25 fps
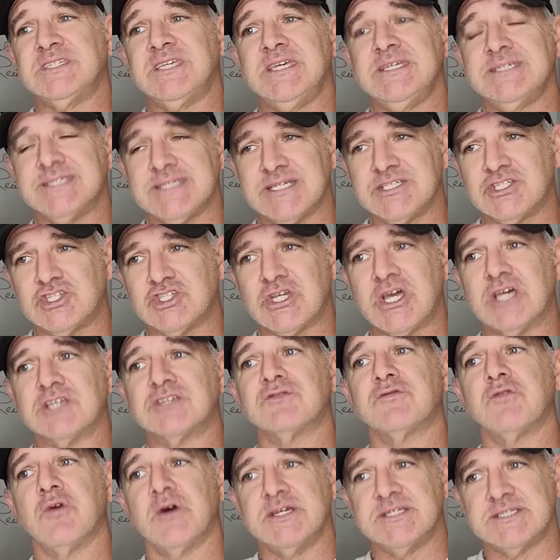He says
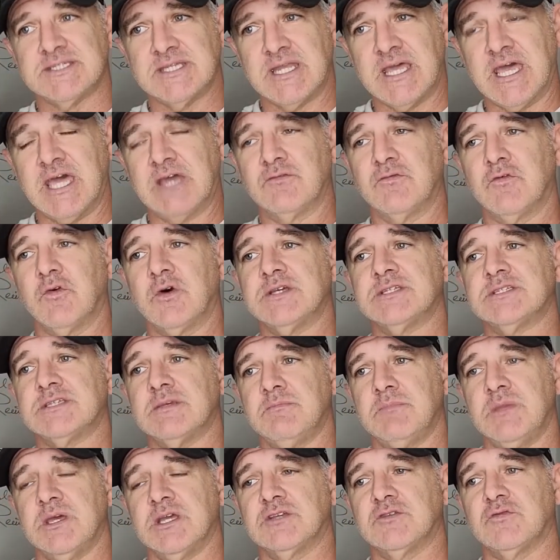chest voice and head voice
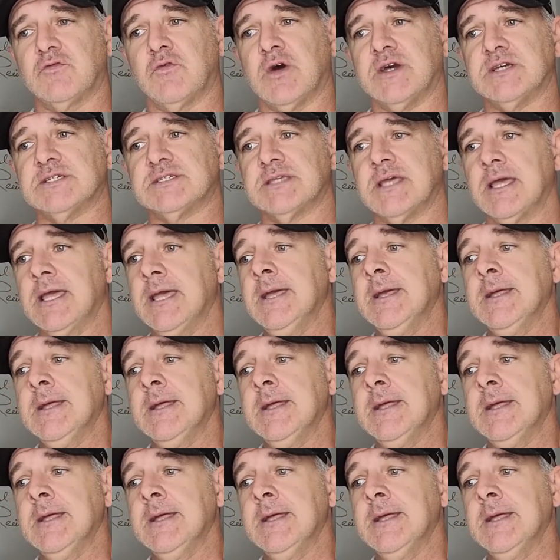and mixed voice.